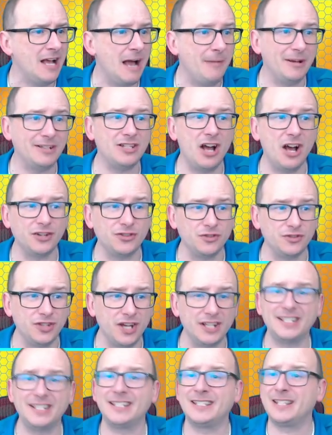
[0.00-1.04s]
Because Arsenal
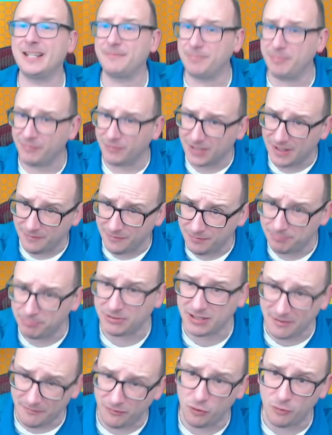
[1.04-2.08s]
side,
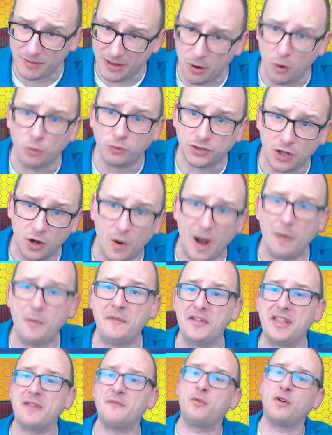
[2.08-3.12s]
67% form for them also.
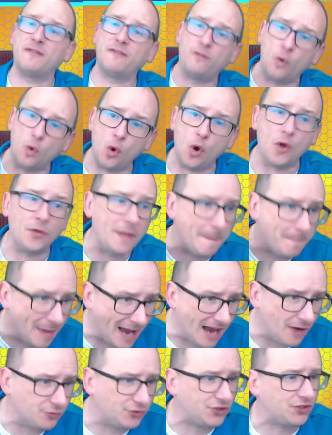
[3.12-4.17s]
However, they won 4 on the
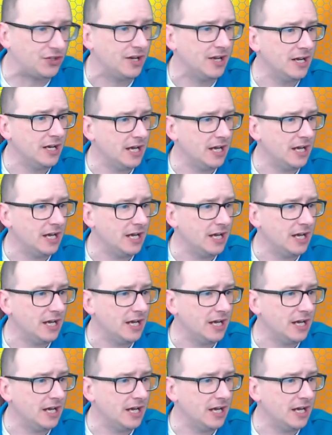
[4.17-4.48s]
bounce.